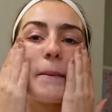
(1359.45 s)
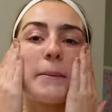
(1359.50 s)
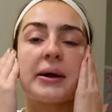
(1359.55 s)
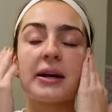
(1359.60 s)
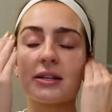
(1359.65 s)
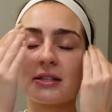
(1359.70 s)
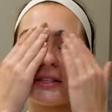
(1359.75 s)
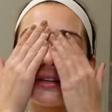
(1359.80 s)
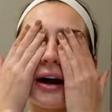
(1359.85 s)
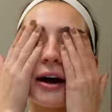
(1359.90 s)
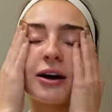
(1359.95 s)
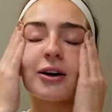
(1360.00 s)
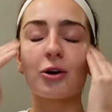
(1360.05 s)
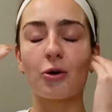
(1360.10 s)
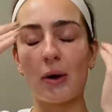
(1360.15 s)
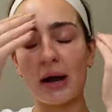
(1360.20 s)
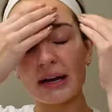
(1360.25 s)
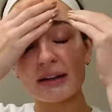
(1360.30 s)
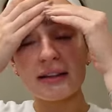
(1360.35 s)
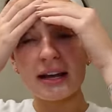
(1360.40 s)
but it's not
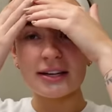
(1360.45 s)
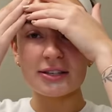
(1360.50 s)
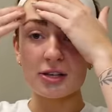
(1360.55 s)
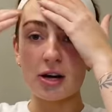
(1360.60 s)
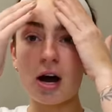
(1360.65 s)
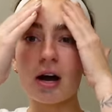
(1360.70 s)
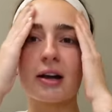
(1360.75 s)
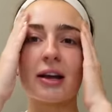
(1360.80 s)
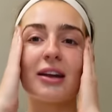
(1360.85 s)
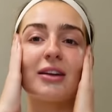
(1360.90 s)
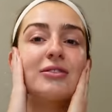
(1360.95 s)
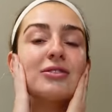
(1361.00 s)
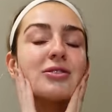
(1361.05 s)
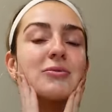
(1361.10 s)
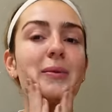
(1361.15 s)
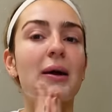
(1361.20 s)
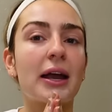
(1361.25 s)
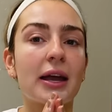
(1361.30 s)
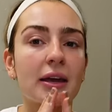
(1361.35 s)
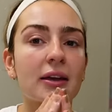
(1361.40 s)
quite like talking
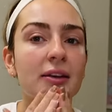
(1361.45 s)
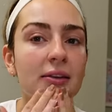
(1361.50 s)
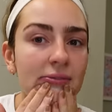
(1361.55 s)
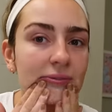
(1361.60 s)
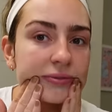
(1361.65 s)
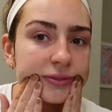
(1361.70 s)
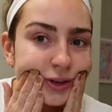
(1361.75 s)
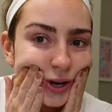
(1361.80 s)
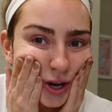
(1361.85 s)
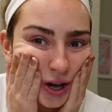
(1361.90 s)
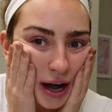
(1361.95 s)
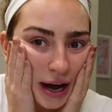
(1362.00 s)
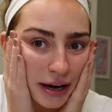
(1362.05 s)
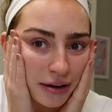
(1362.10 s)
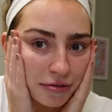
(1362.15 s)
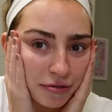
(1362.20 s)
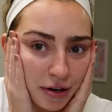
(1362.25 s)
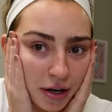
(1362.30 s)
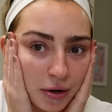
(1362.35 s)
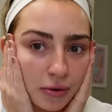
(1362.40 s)
to my little
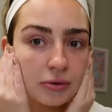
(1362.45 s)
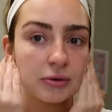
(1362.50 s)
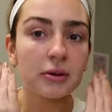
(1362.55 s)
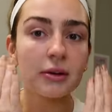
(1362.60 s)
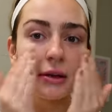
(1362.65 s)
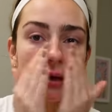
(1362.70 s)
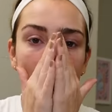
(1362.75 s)
iPhone.